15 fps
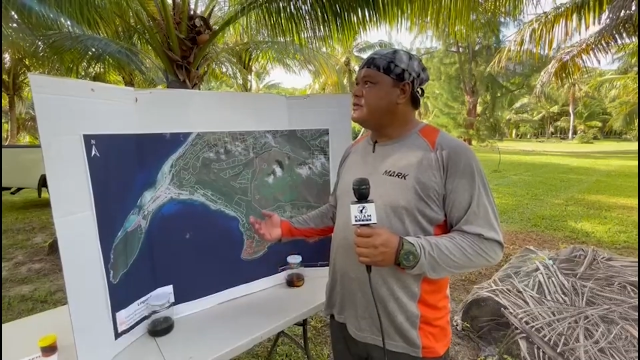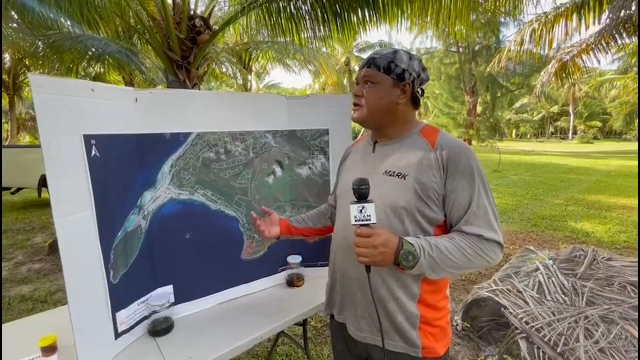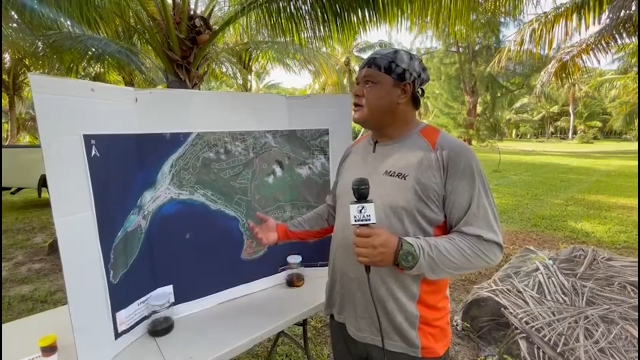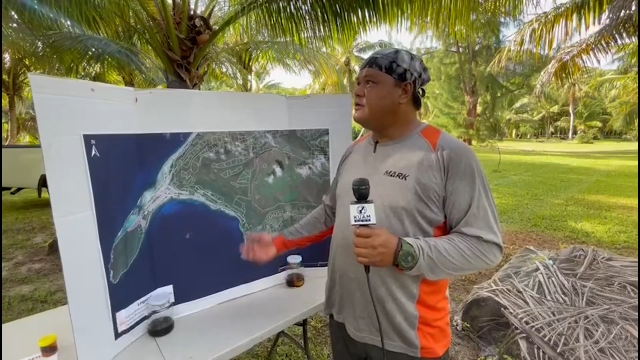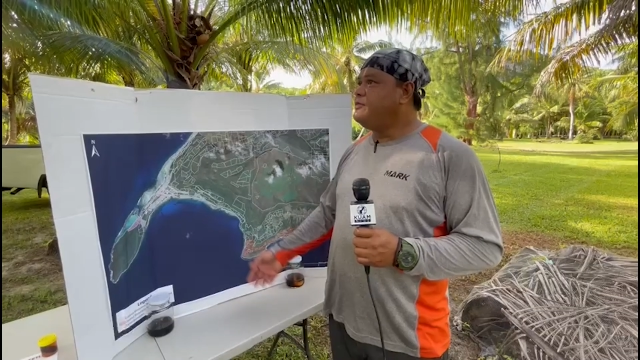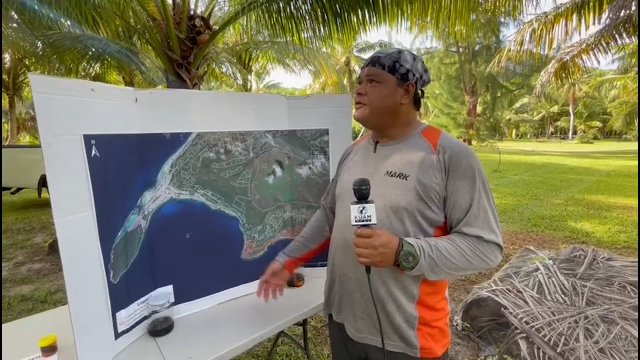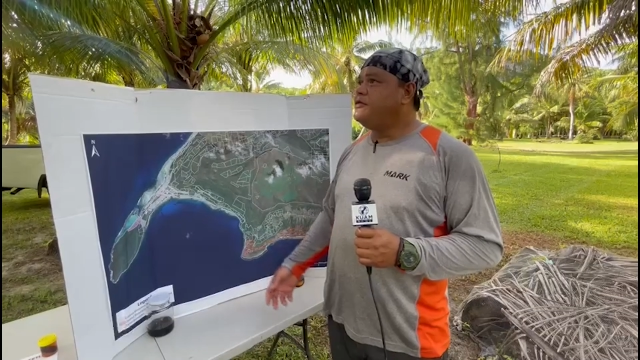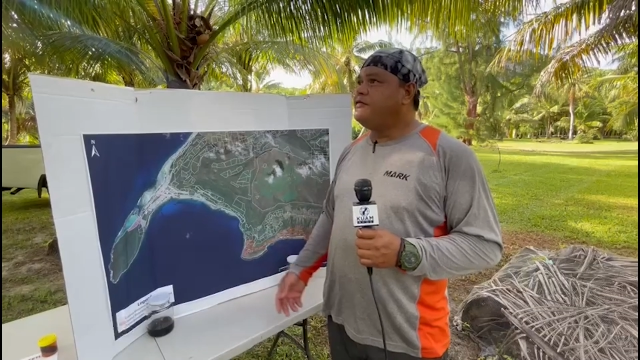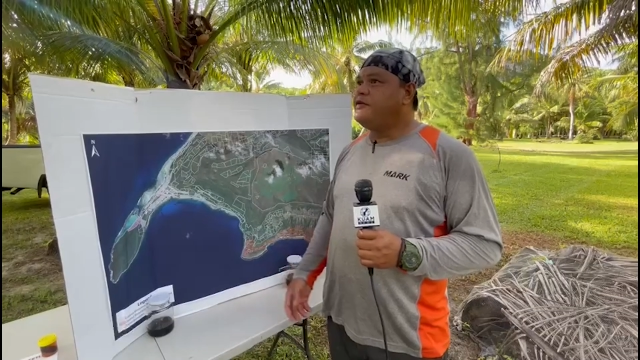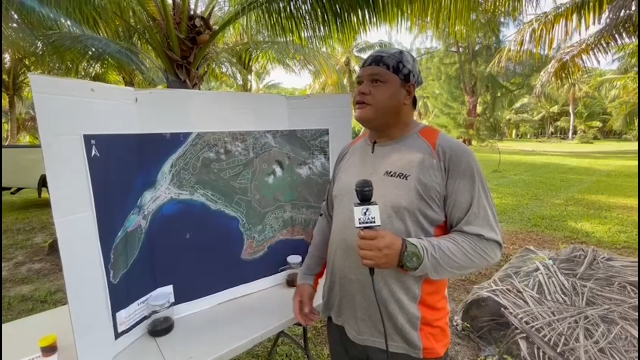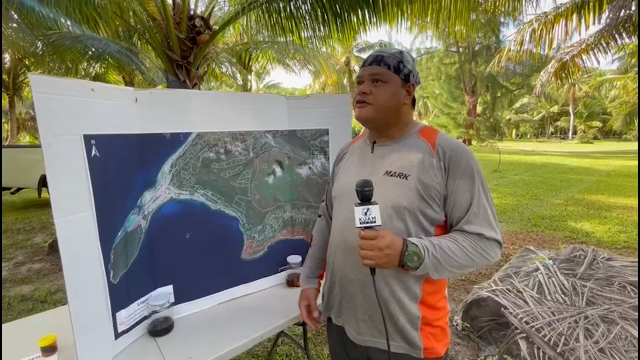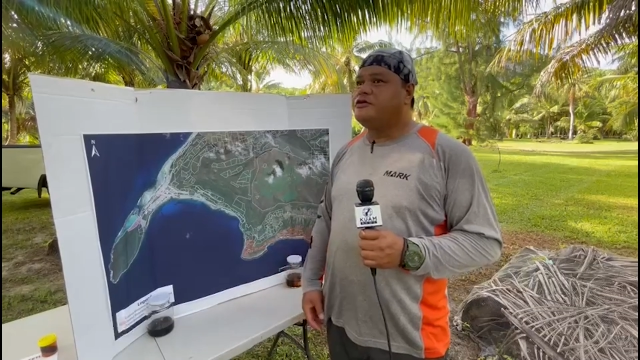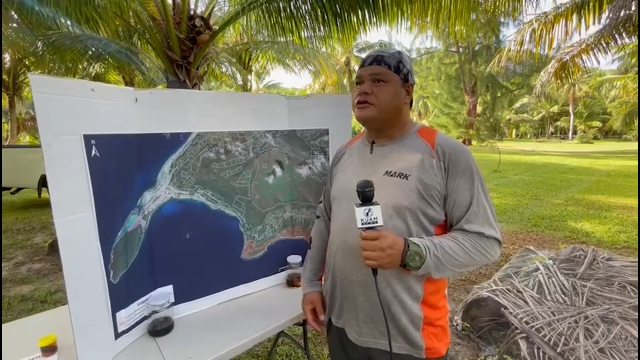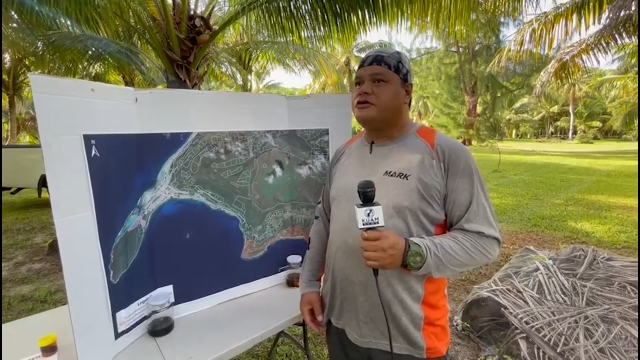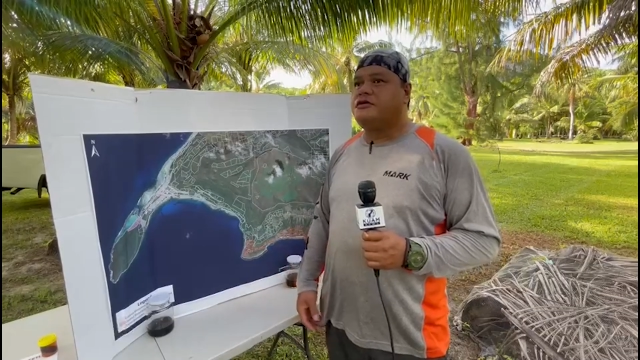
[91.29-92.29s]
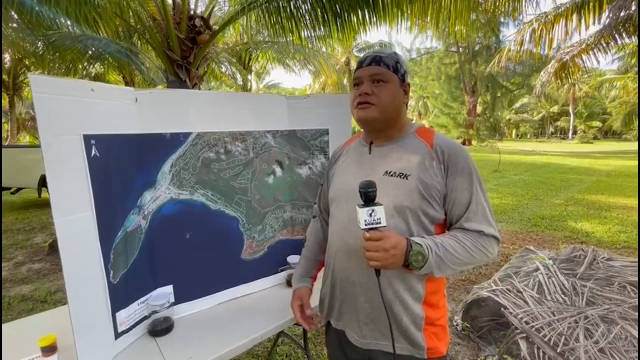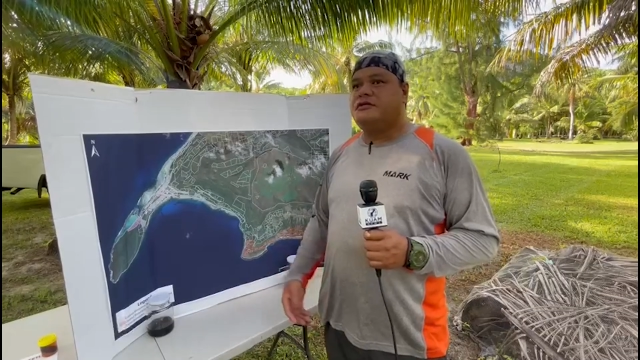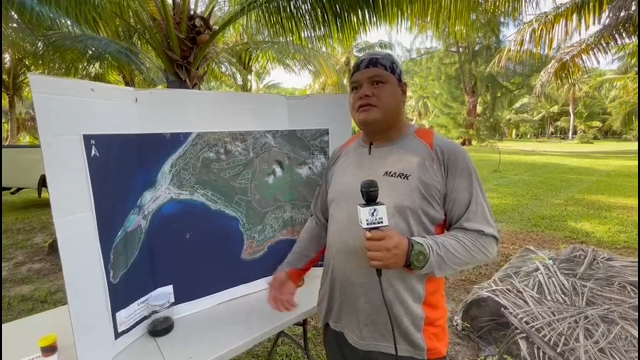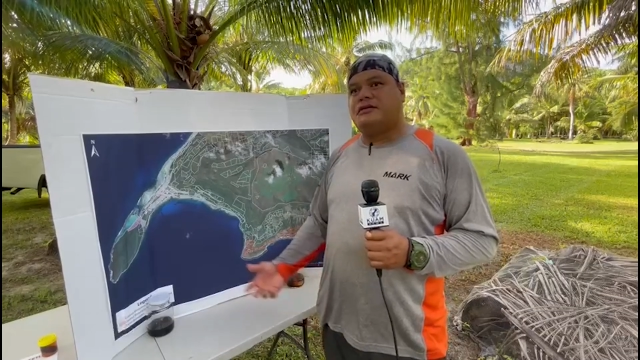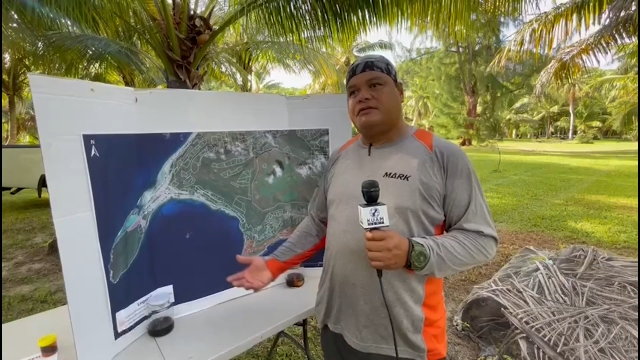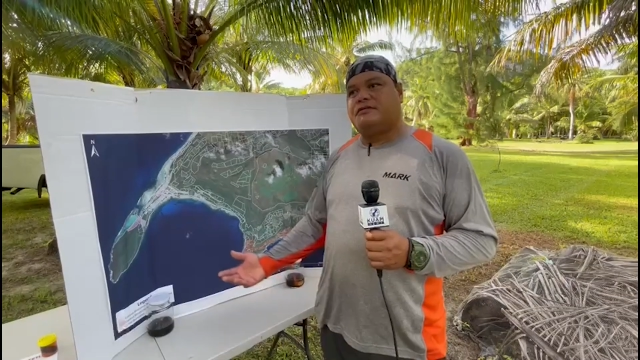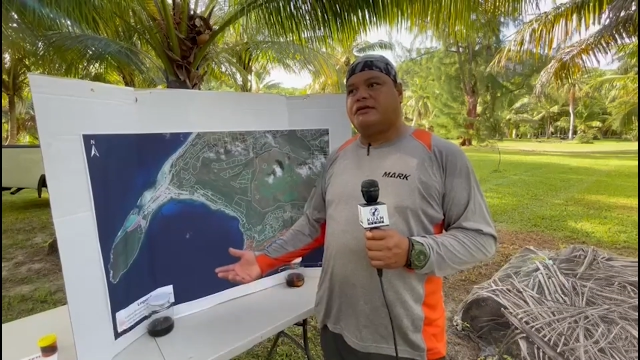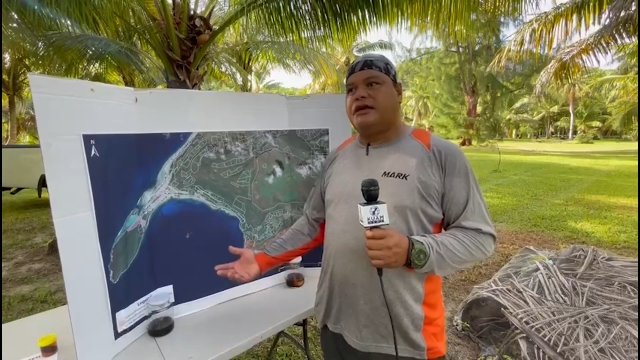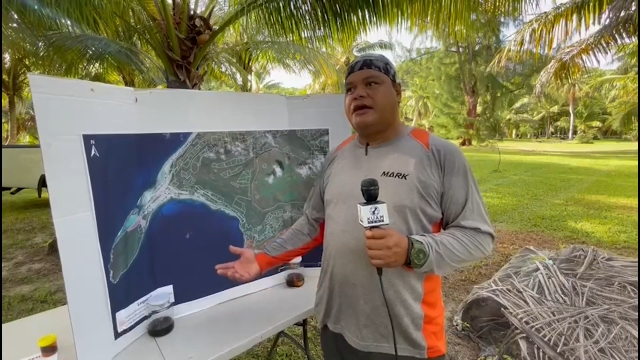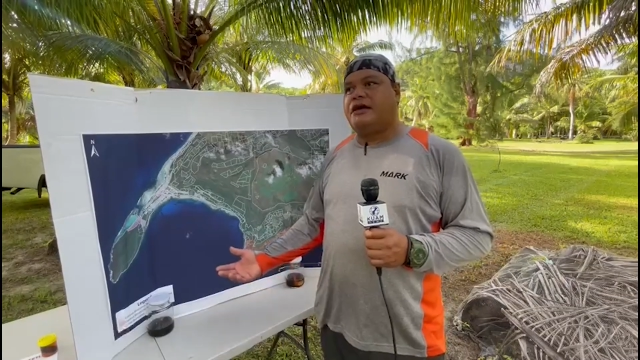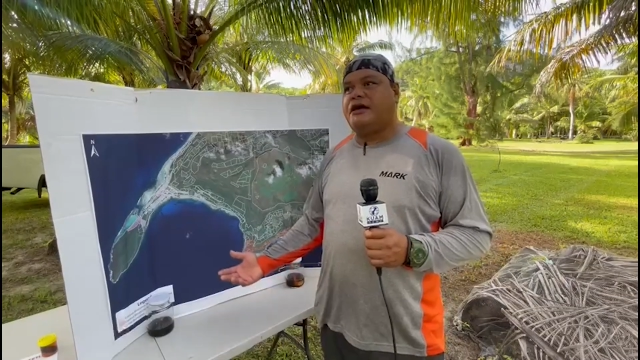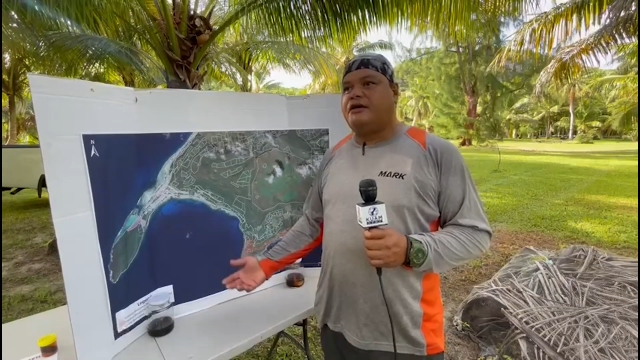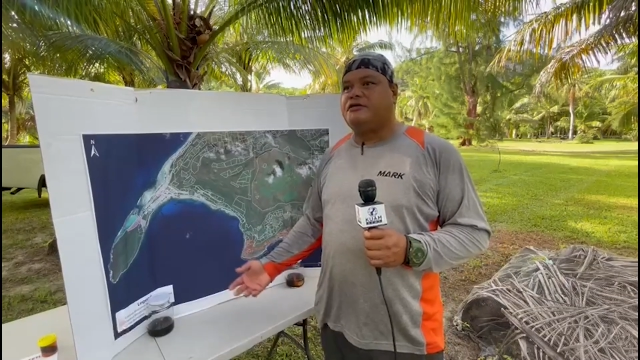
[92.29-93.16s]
A couple of years ago, yeah,